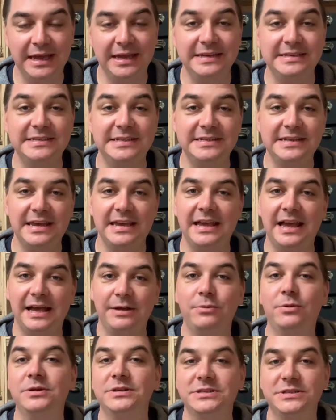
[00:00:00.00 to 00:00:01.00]
and today I
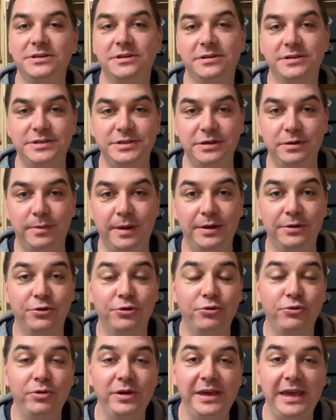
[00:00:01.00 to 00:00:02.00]
want to talk to you about
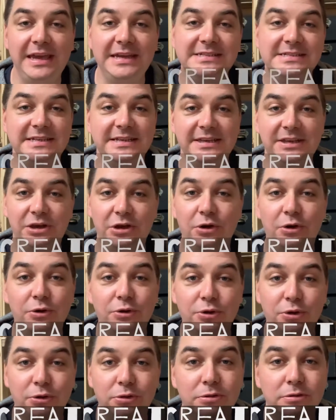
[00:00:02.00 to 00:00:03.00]
creating your
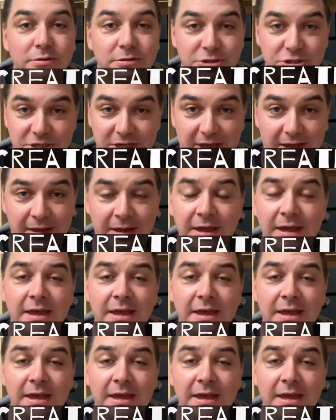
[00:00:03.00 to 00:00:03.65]
culture.